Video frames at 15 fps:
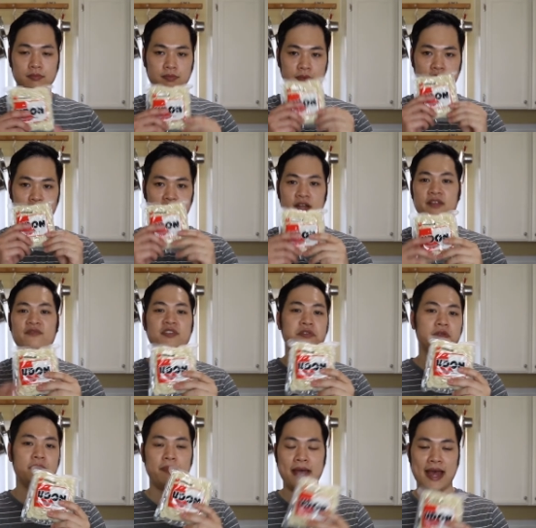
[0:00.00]
you know,
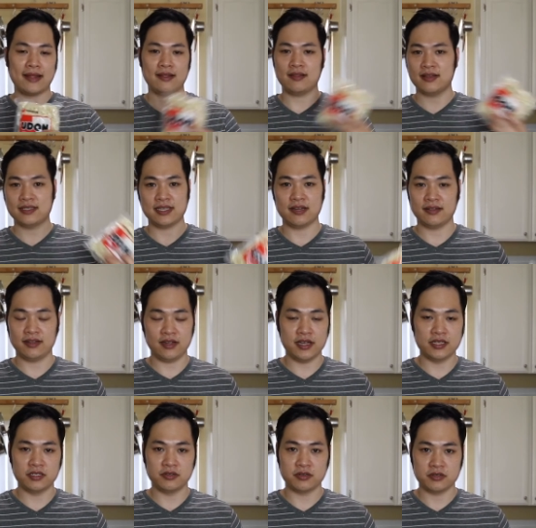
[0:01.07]
individually packed that they sell at the
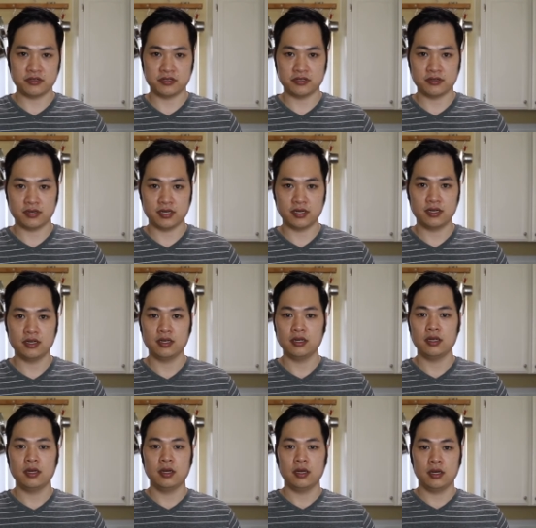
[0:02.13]
Asian grocery store.
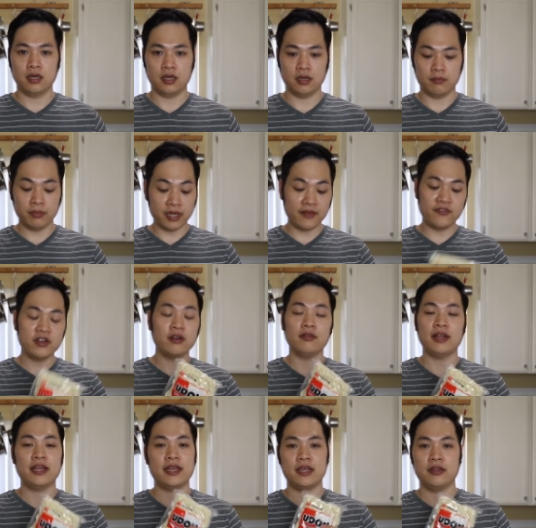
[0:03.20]
Um, but if you don't
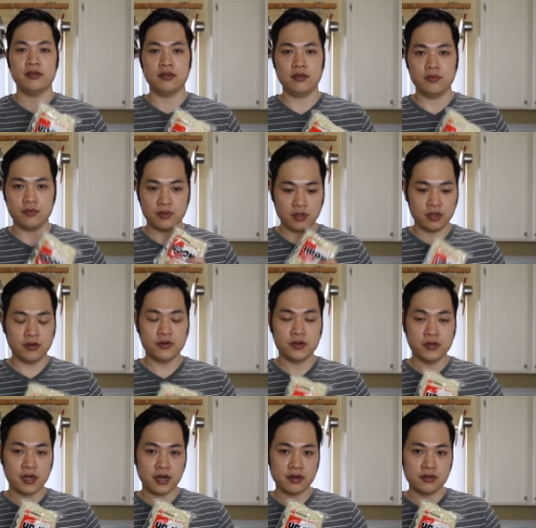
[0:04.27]
like
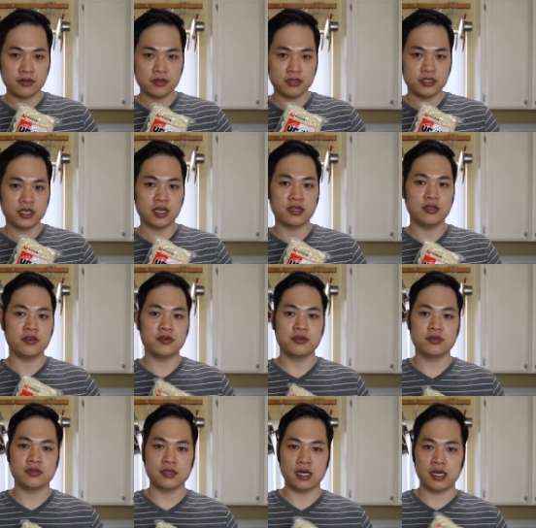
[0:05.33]
udon noodles, you can
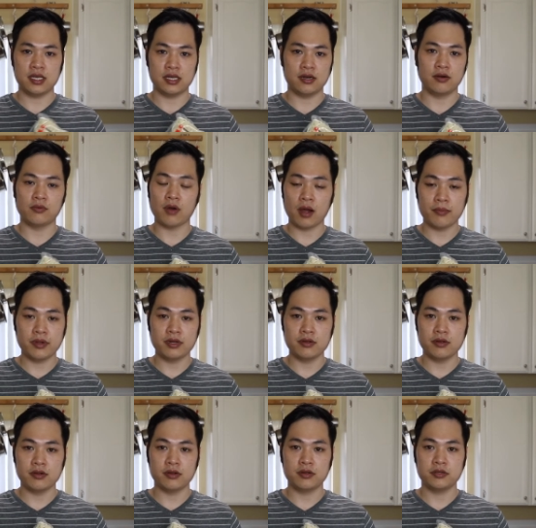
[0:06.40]
use, you know, ramen
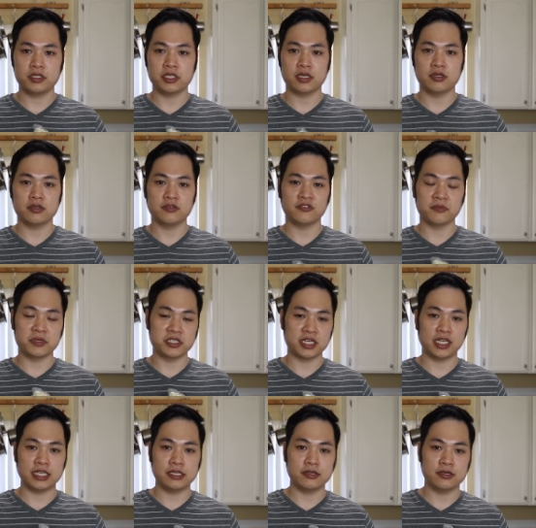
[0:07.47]
noodles, you can use
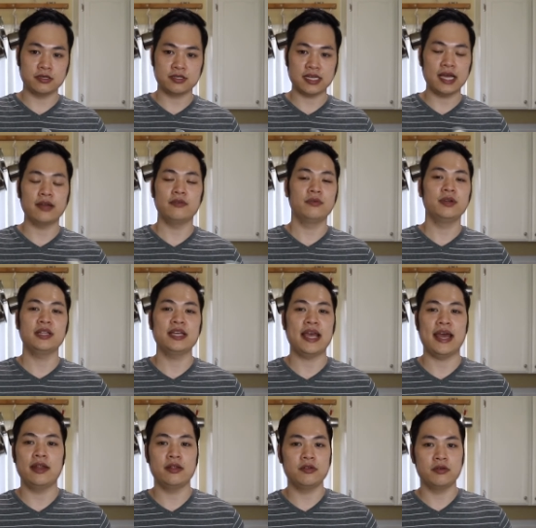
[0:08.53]
vermicelli noodles, really
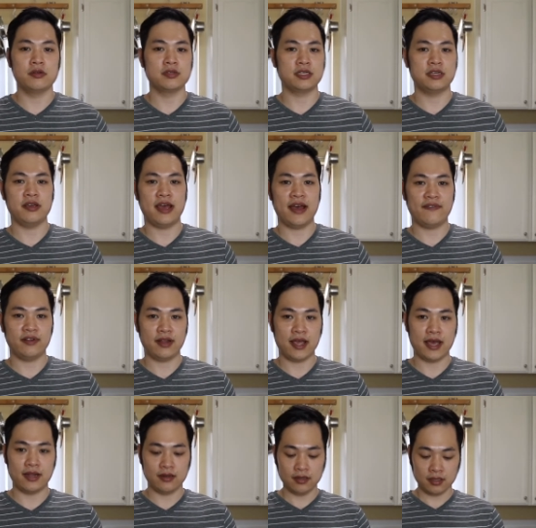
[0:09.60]
any noodles that you have on
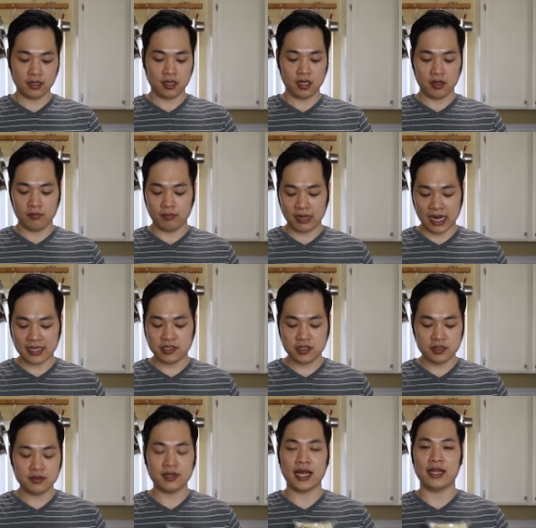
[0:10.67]
hand. But I
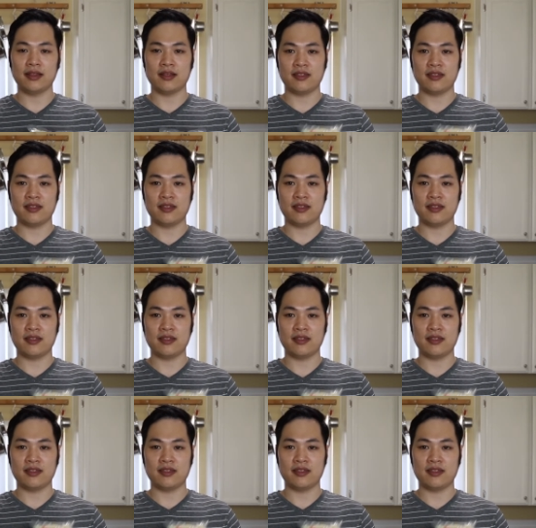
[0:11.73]
do like the